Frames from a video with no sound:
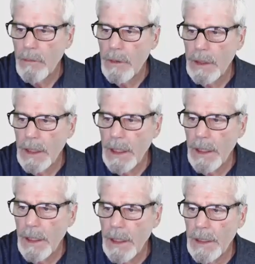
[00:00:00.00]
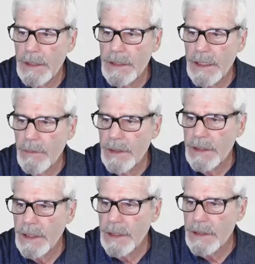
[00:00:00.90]
Okay, let's see
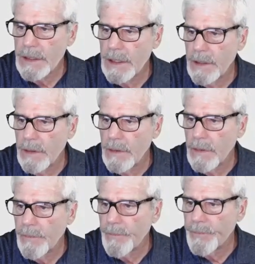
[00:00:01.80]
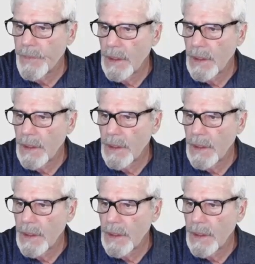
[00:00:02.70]
what's next here.